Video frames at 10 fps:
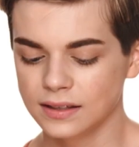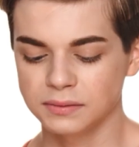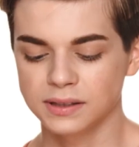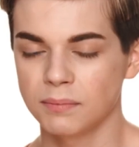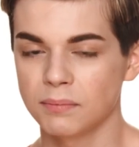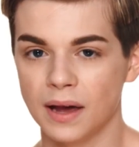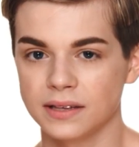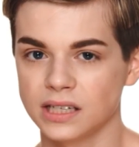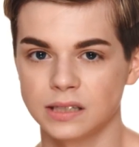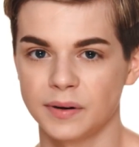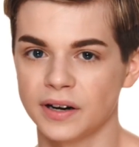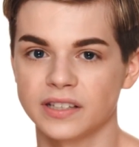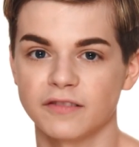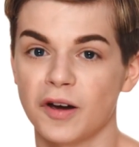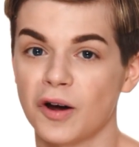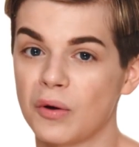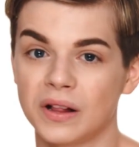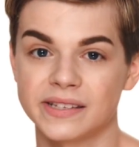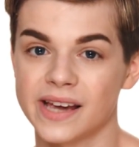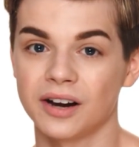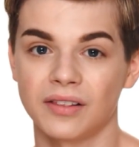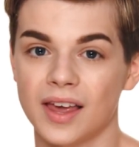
this was the best experience of my whole entire